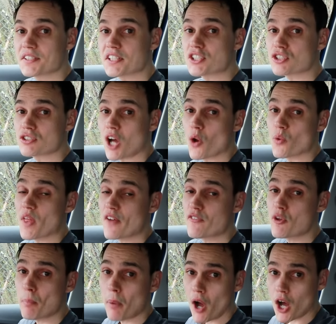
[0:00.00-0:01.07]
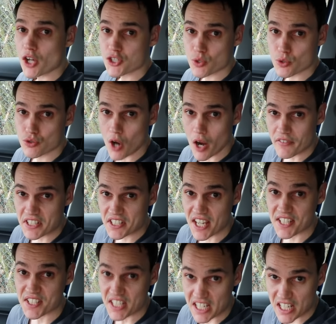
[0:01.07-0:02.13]
Did you know that if you pass your driving
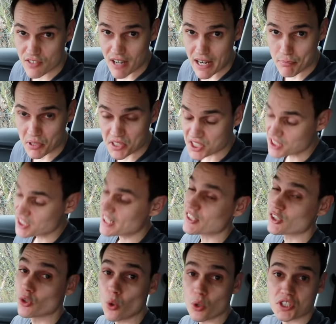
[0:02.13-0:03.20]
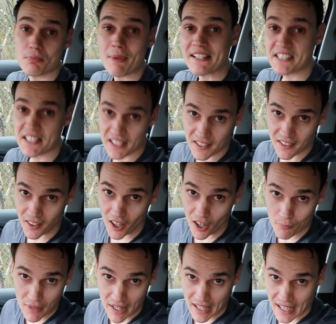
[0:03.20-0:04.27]
test in Great Britain in an automatic
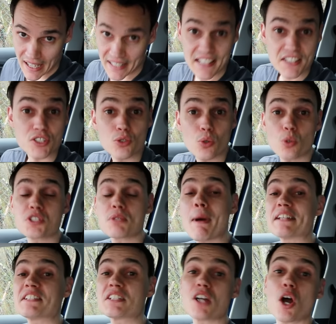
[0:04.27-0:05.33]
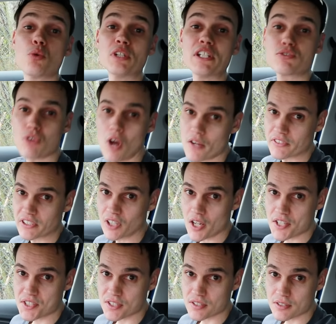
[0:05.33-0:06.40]
car and get an automatic only driving
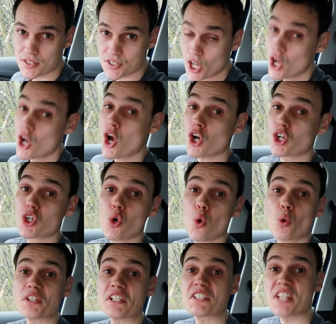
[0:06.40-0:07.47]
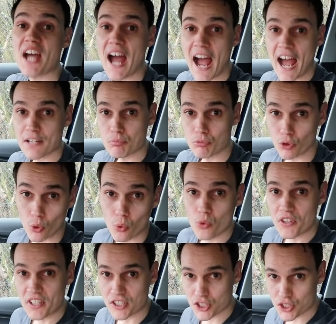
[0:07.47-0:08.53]
license, according to Admiral,
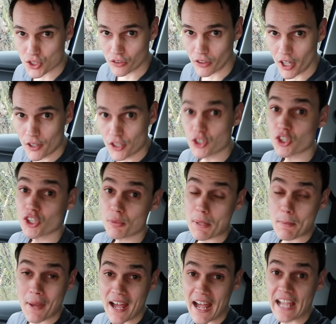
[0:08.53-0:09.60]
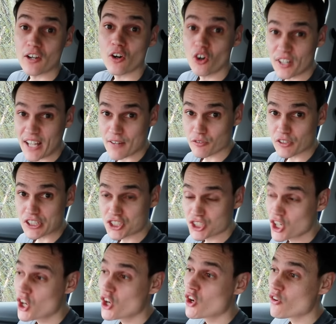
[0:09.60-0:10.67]
the insurer, you're going to be paying on
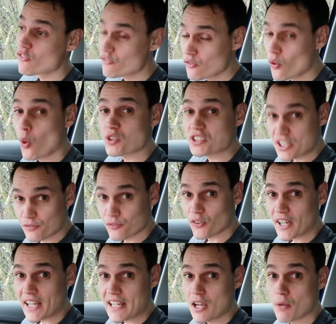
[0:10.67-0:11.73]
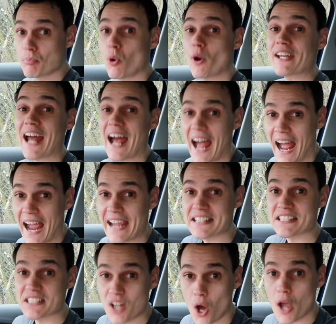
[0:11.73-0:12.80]
average
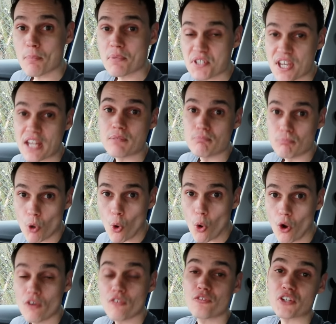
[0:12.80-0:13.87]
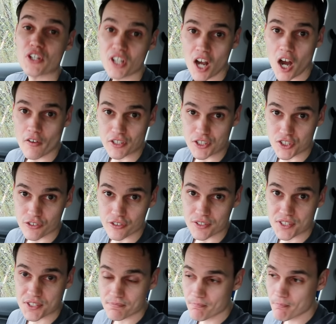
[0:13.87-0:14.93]
43.89% more for your car
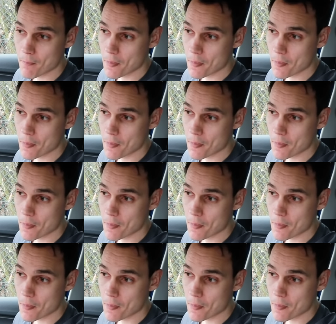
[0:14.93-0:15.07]
insurance.